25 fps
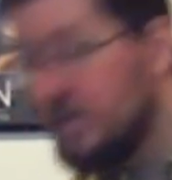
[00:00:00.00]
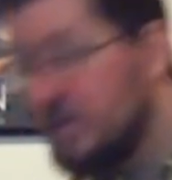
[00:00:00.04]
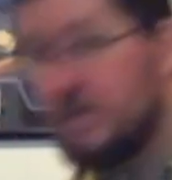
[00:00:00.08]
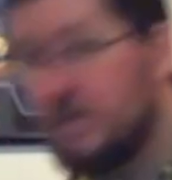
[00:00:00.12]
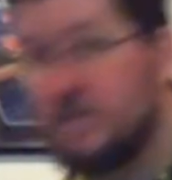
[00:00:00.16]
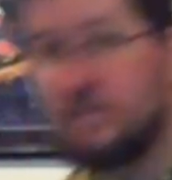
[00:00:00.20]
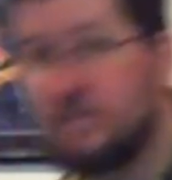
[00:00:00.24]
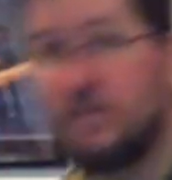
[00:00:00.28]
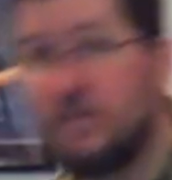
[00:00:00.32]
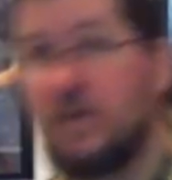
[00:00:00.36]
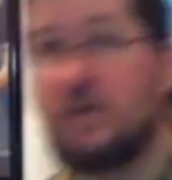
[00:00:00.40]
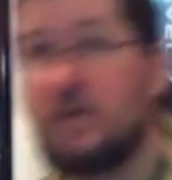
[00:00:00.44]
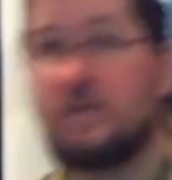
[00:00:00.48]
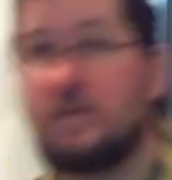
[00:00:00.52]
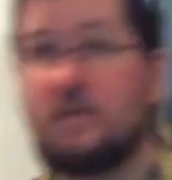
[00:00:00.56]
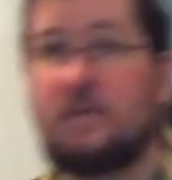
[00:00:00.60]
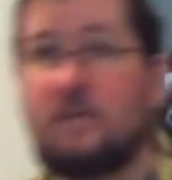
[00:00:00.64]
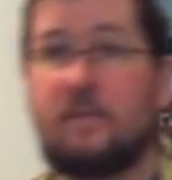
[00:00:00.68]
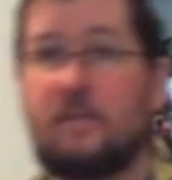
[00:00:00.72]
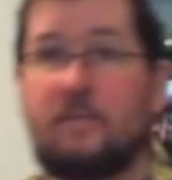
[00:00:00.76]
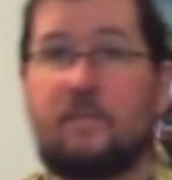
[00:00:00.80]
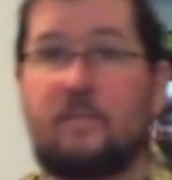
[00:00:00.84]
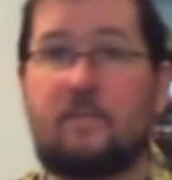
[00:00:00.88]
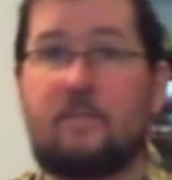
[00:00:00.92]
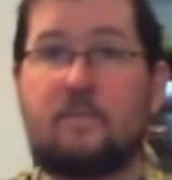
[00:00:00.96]
this box,
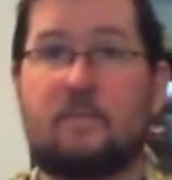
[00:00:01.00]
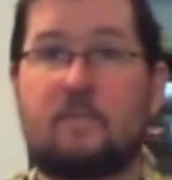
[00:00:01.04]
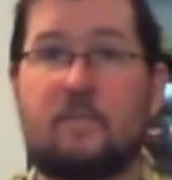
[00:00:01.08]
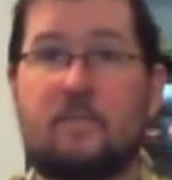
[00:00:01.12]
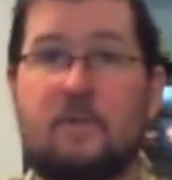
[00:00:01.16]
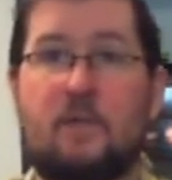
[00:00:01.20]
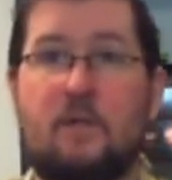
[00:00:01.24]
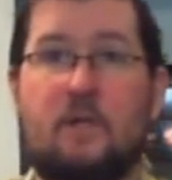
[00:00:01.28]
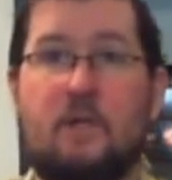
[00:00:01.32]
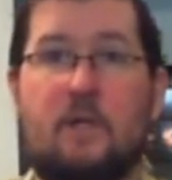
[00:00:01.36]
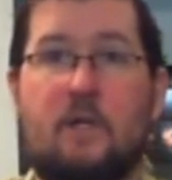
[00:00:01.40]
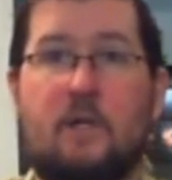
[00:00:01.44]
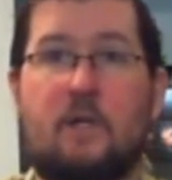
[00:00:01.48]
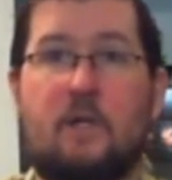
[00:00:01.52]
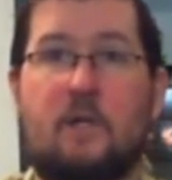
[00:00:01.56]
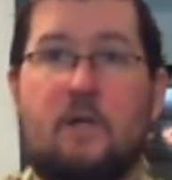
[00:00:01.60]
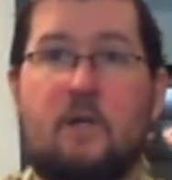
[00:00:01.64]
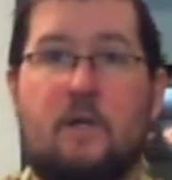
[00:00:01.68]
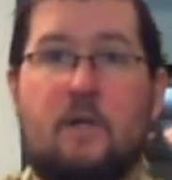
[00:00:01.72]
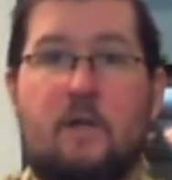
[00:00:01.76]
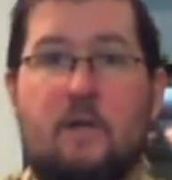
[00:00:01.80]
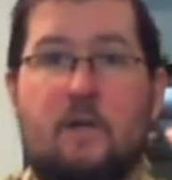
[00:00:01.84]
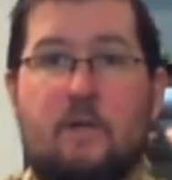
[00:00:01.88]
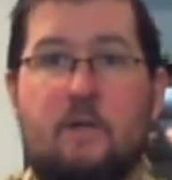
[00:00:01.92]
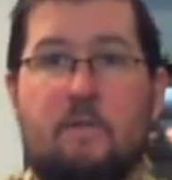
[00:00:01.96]

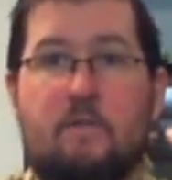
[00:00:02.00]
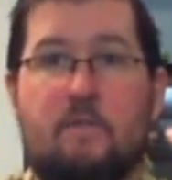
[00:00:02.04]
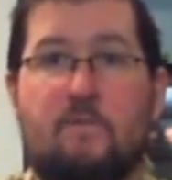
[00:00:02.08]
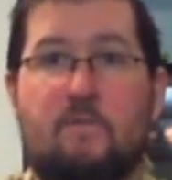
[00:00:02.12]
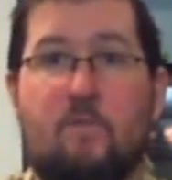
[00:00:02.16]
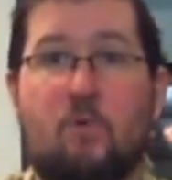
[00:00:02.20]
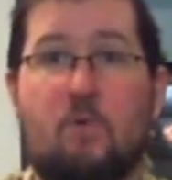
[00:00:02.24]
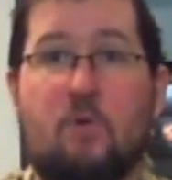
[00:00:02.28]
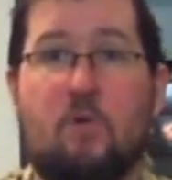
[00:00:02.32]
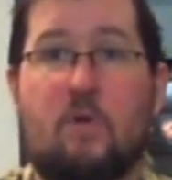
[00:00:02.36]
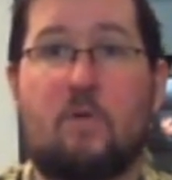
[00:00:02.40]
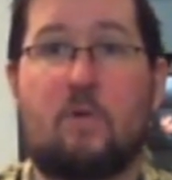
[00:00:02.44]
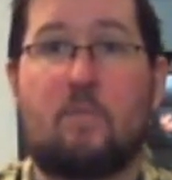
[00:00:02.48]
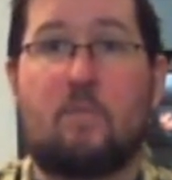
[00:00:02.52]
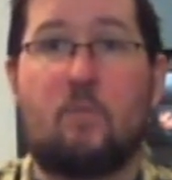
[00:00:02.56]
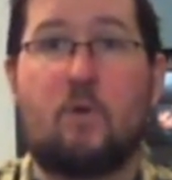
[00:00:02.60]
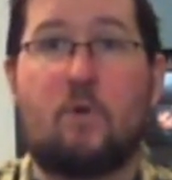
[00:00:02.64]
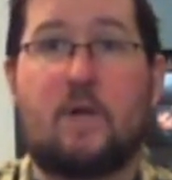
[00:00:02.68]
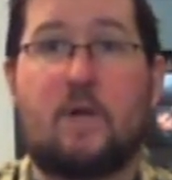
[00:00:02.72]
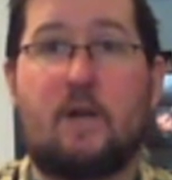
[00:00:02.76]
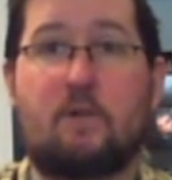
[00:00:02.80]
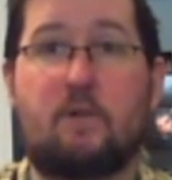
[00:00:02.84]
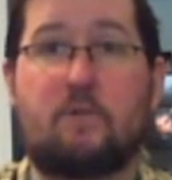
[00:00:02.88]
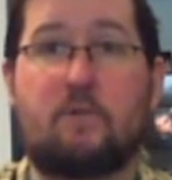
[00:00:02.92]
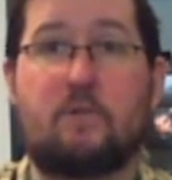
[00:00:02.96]
there's 4 more
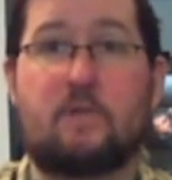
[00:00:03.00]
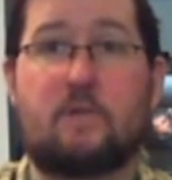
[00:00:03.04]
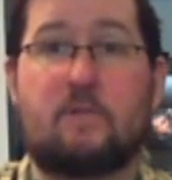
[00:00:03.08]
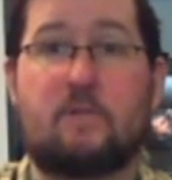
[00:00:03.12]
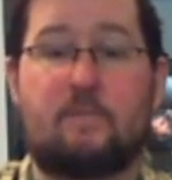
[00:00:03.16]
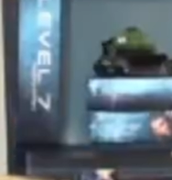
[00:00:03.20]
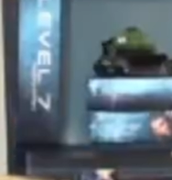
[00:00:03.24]
characters.